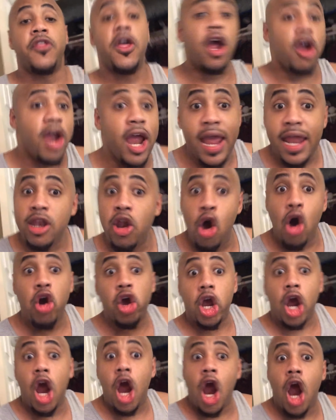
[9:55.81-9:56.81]
There ain't
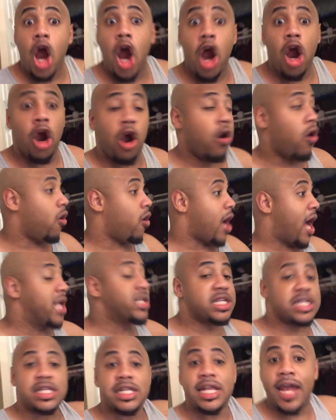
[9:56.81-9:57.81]
no girl.
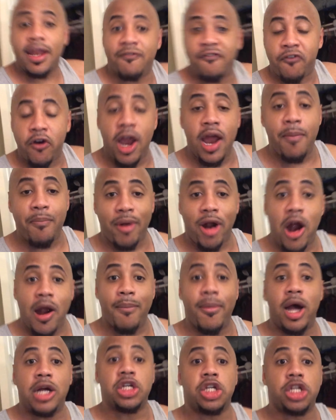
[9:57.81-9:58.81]
I just let a friend
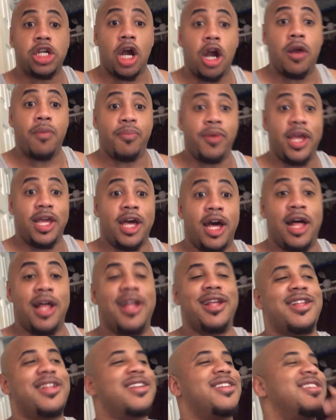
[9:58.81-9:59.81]
borrow my shirt
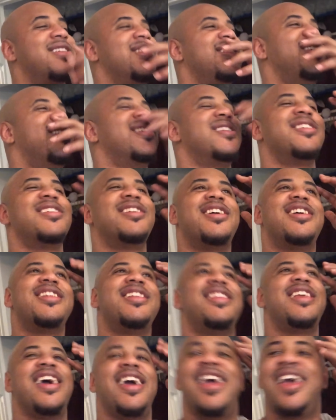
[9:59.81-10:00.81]
because...
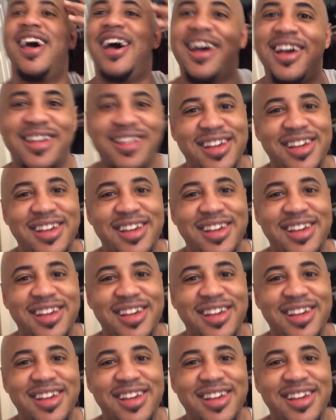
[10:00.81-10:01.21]
Damn, I